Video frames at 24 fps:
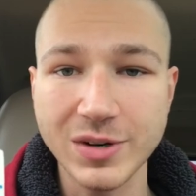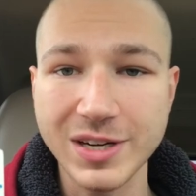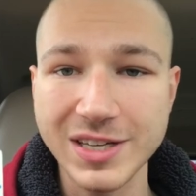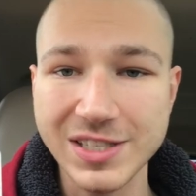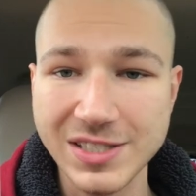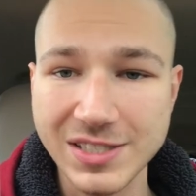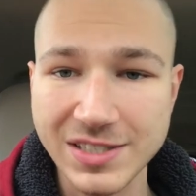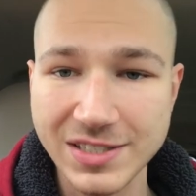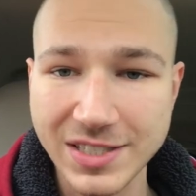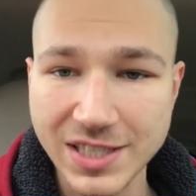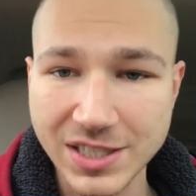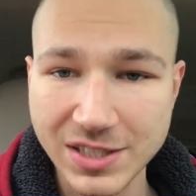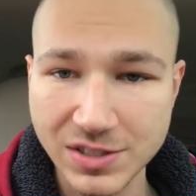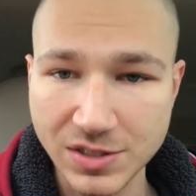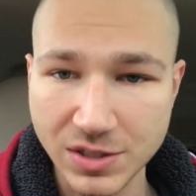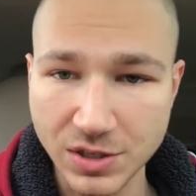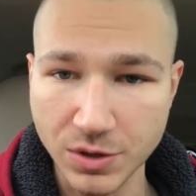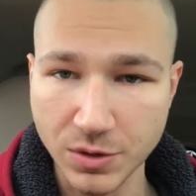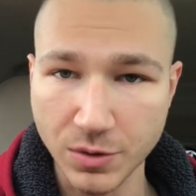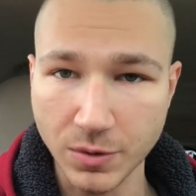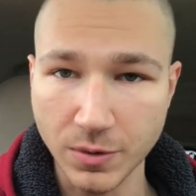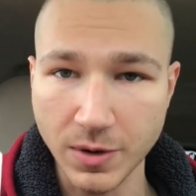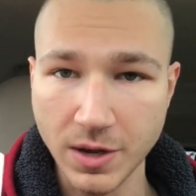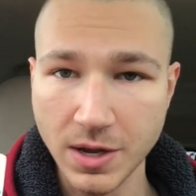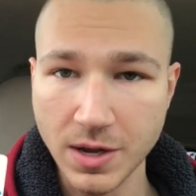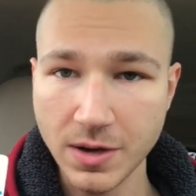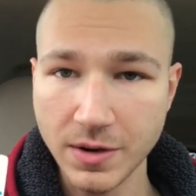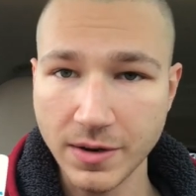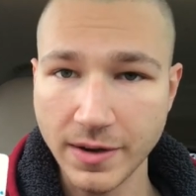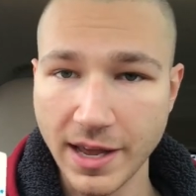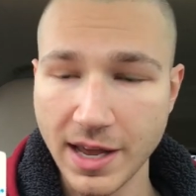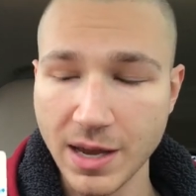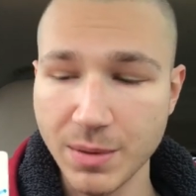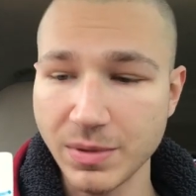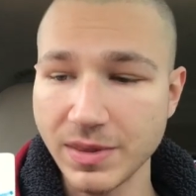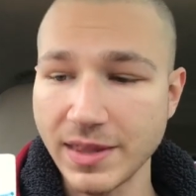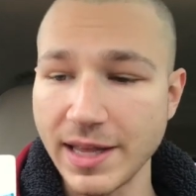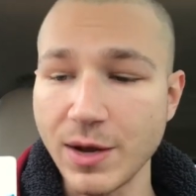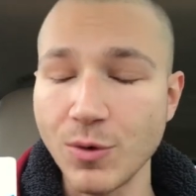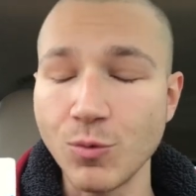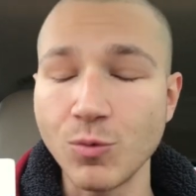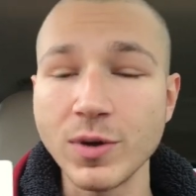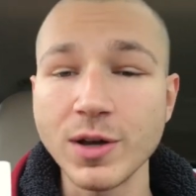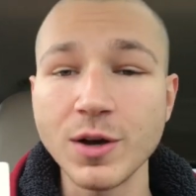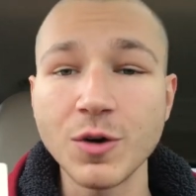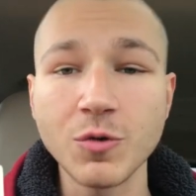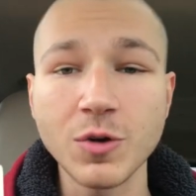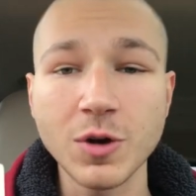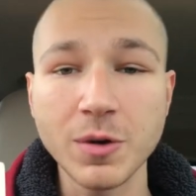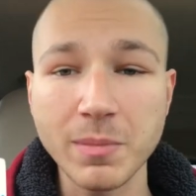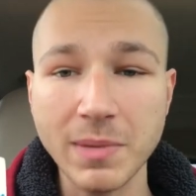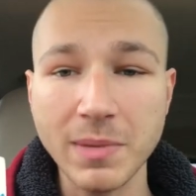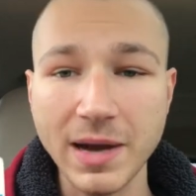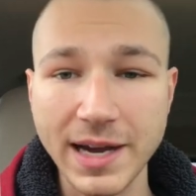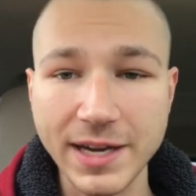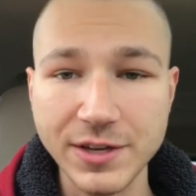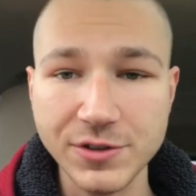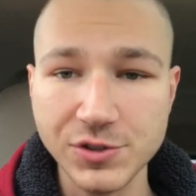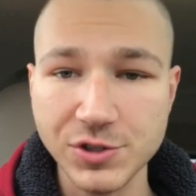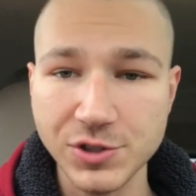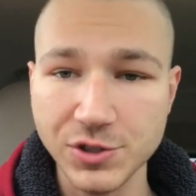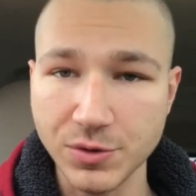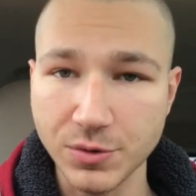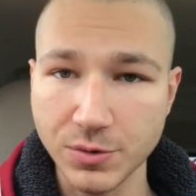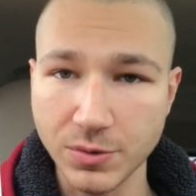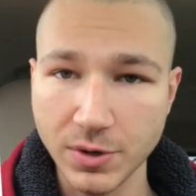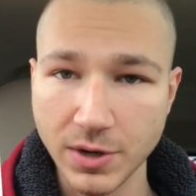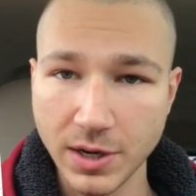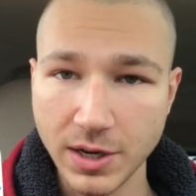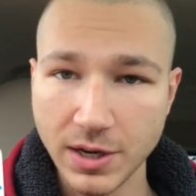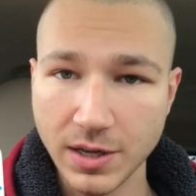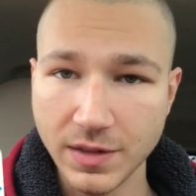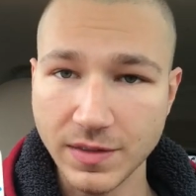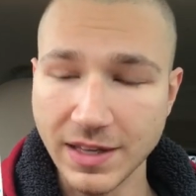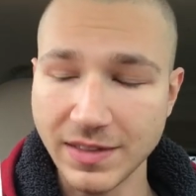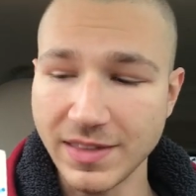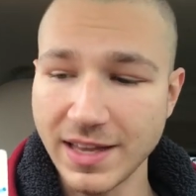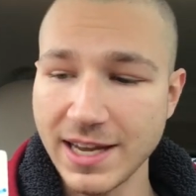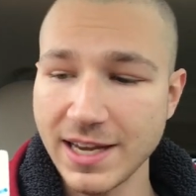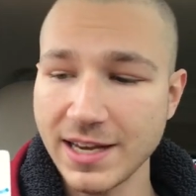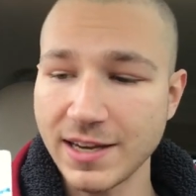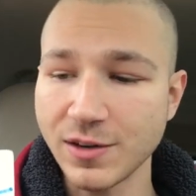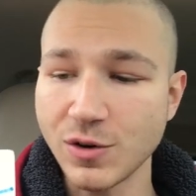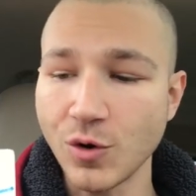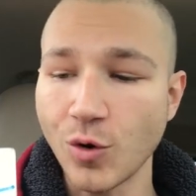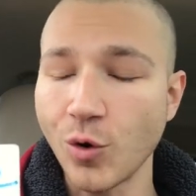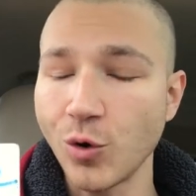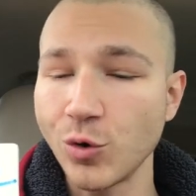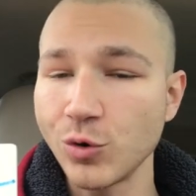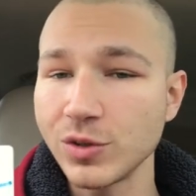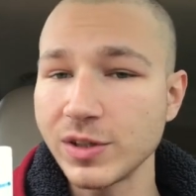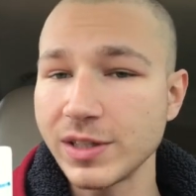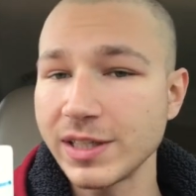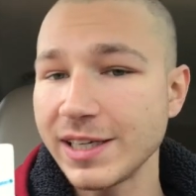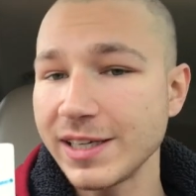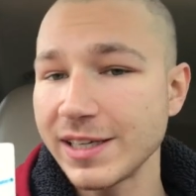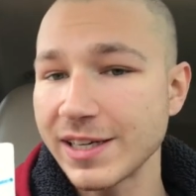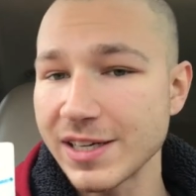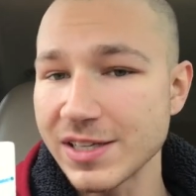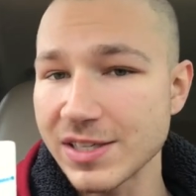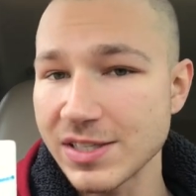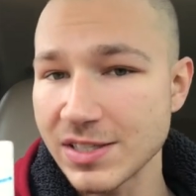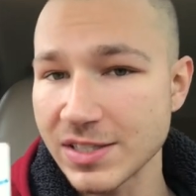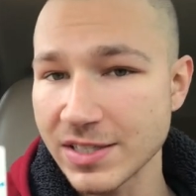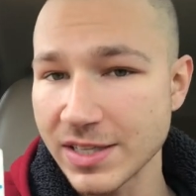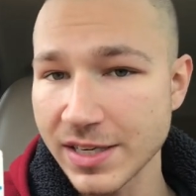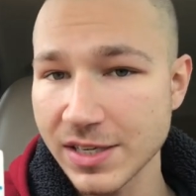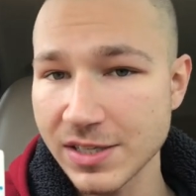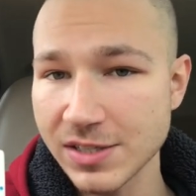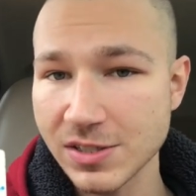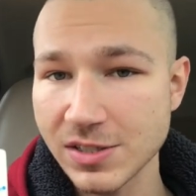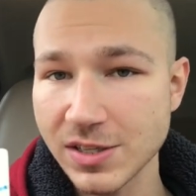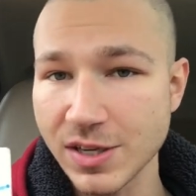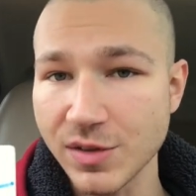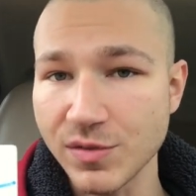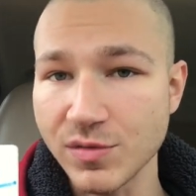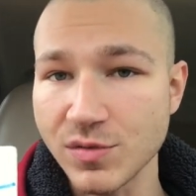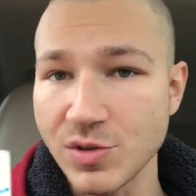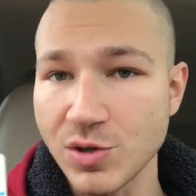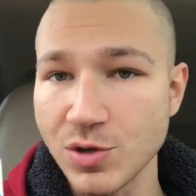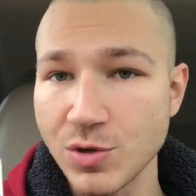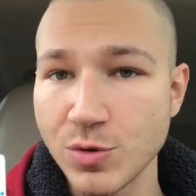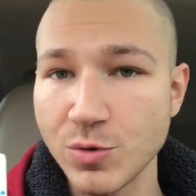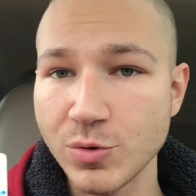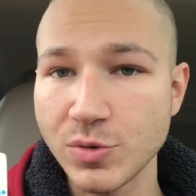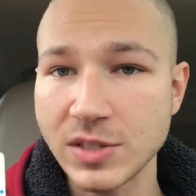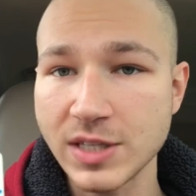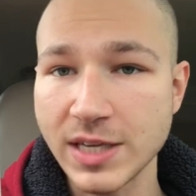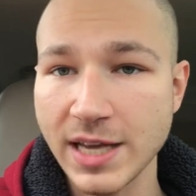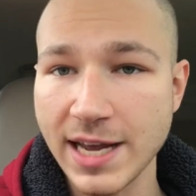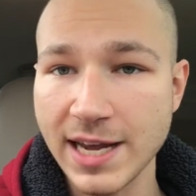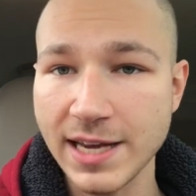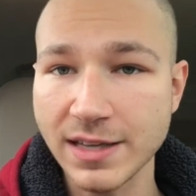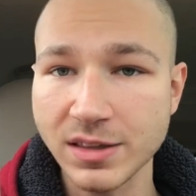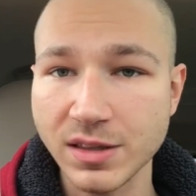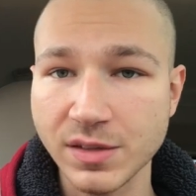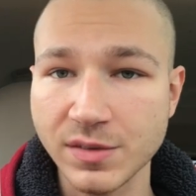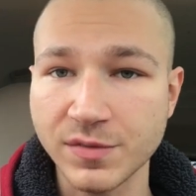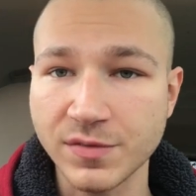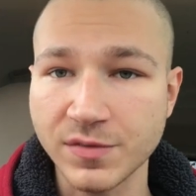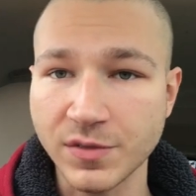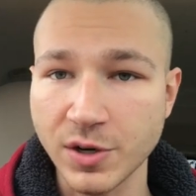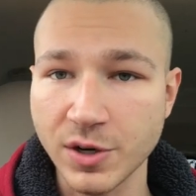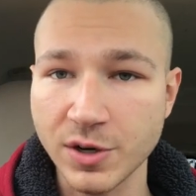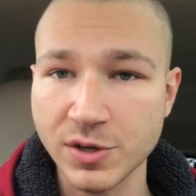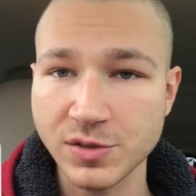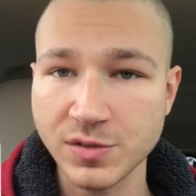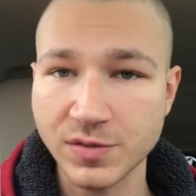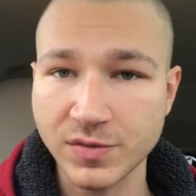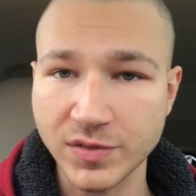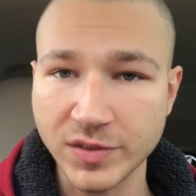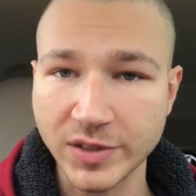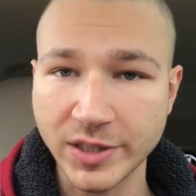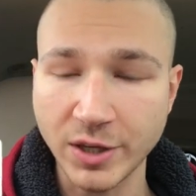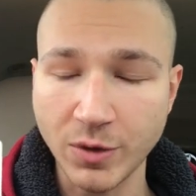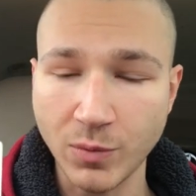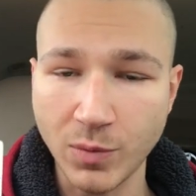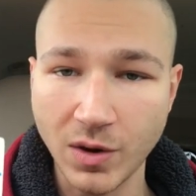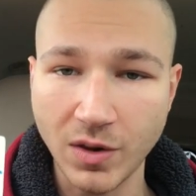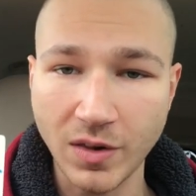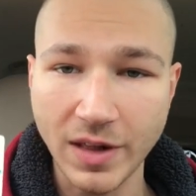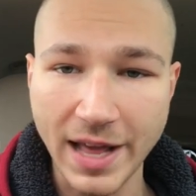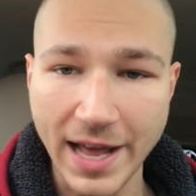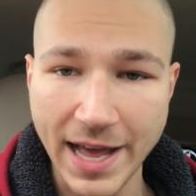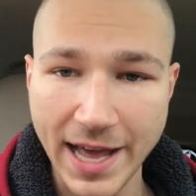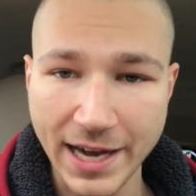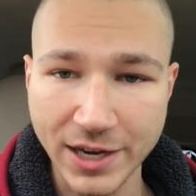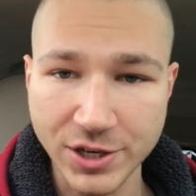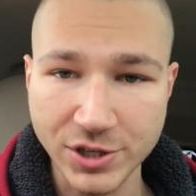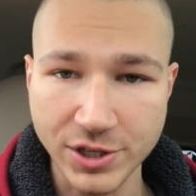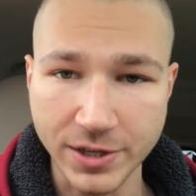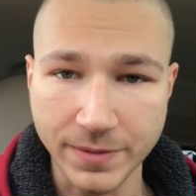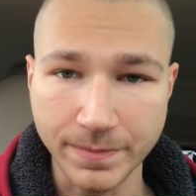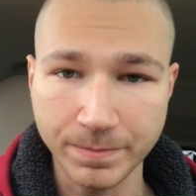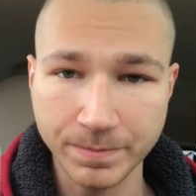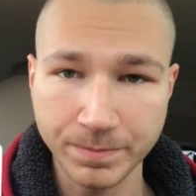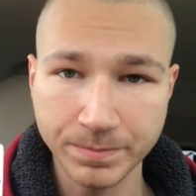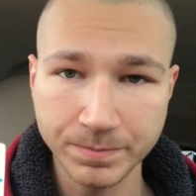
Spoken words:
assist you. Okay, but they will remind you that they can only assist if you take the first free will action.